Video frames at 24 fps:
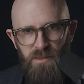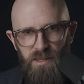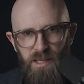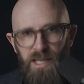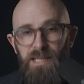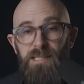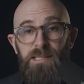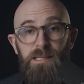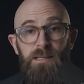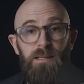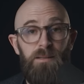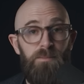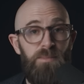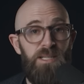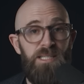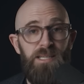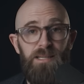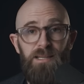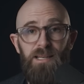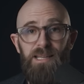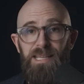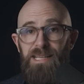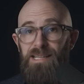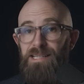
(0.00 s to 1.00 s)
It's an
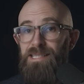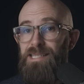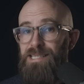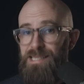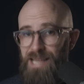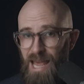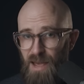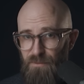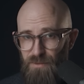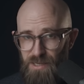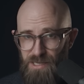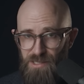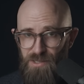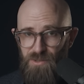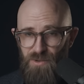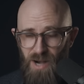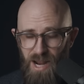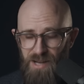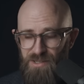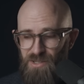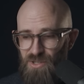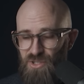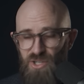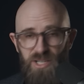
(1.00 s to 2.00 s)
admittedly savvy
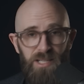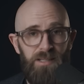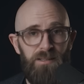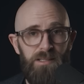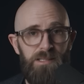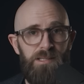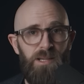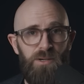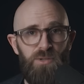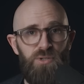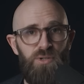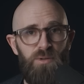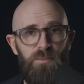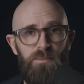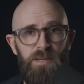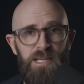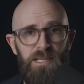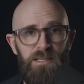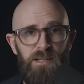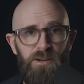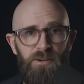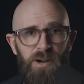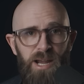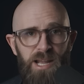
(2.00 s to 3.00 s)
strategy in the social
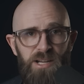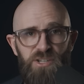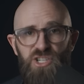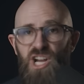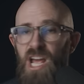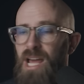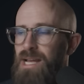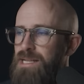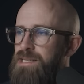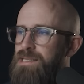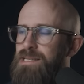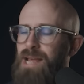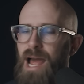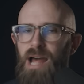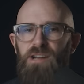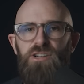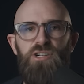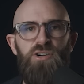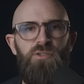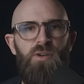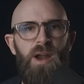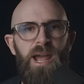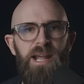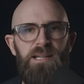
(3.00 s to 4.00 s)
media age.
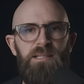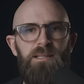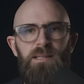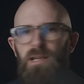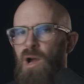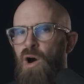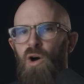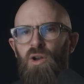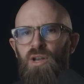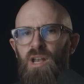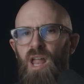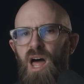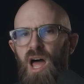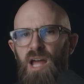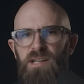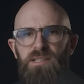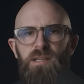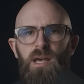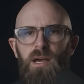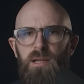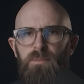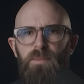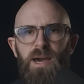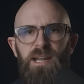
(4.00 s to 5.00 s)
Saturate the online
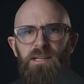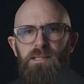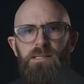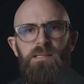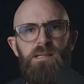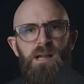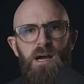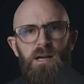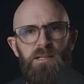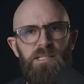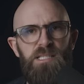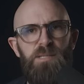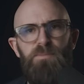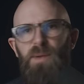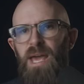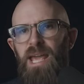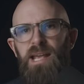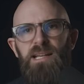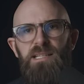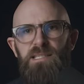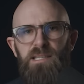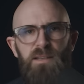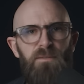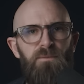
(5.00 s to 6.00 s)
Turkmenistan
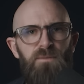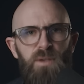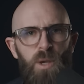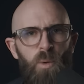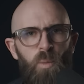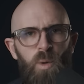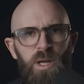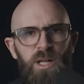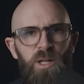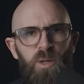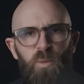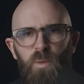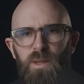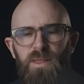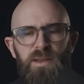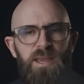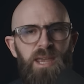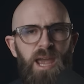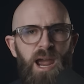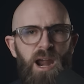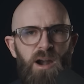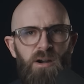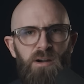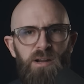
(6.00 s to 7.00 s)
space, if you will, with a
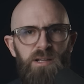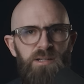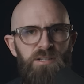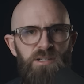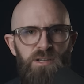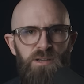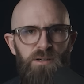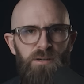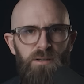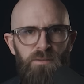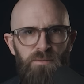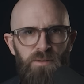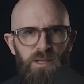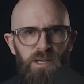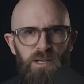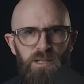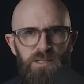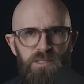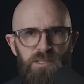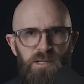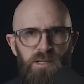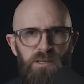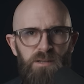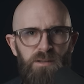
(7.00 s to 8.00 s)
caricatured
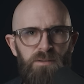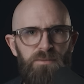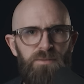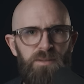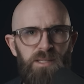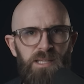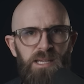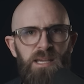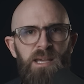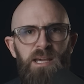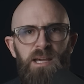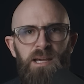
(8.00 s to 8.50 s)
version of the